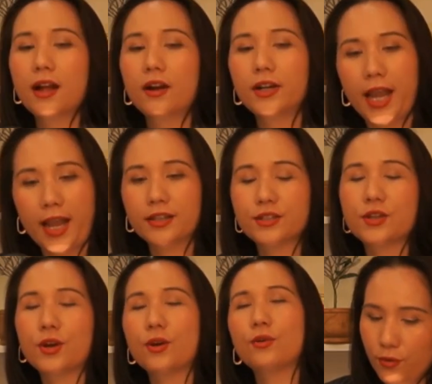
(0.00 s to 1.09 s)
Okay,
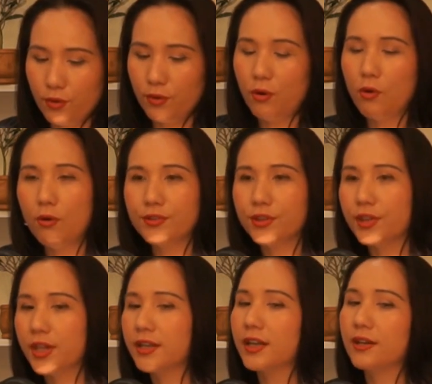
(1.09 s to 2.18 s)
so all of the
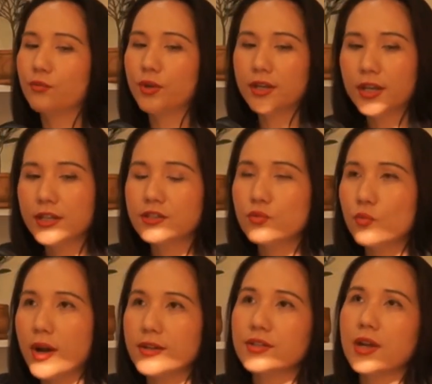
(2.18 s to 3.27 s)
things that we need to
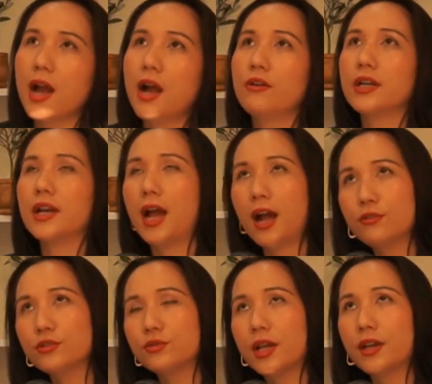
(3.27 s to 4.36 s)
watch out and how
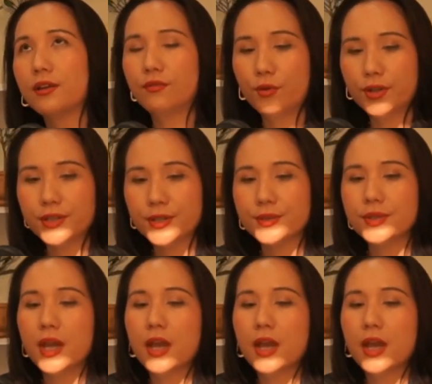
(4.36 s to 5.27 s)
to like avoid this.